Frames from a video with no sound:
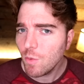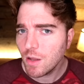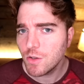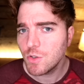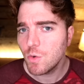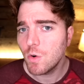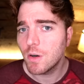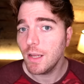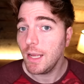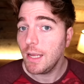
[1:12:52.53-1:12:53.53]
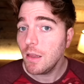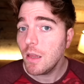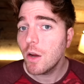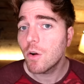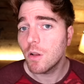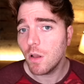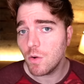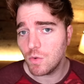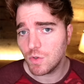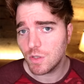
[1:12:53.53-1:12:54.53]
around the store in their
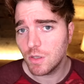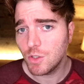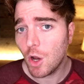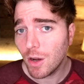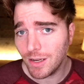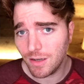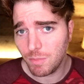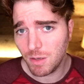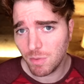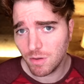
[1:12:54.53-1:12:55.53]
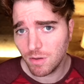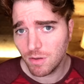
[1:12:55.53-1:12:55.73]
clothes, talking to people.